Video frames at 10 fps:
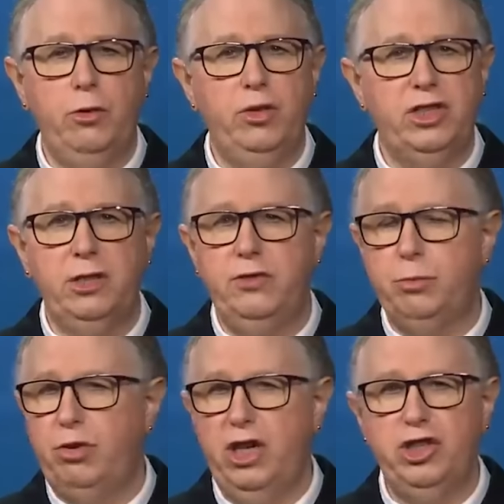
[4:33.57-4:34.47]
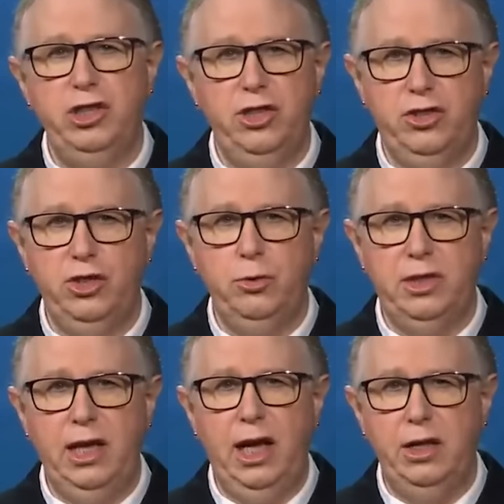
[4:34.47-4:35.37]
risk of depression and
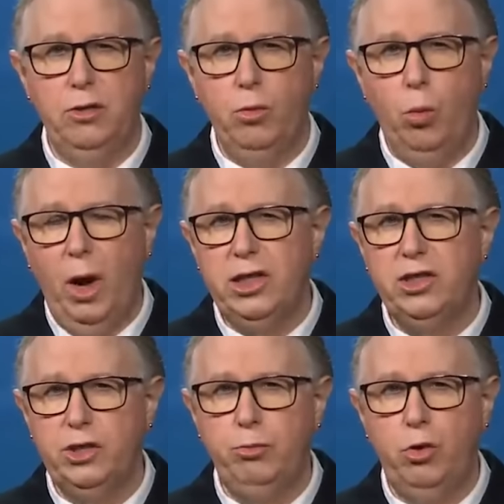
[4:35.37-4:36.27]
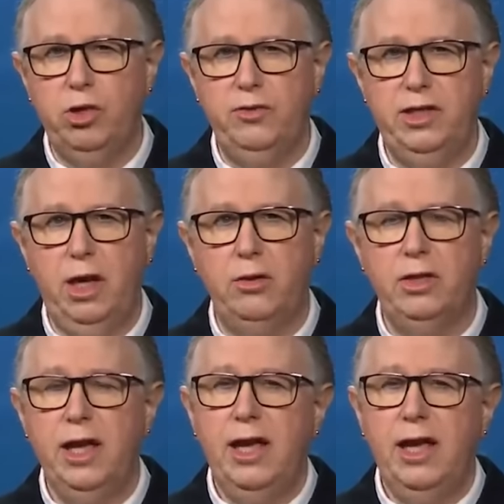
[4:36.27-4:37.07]
suicide. One supportive adult.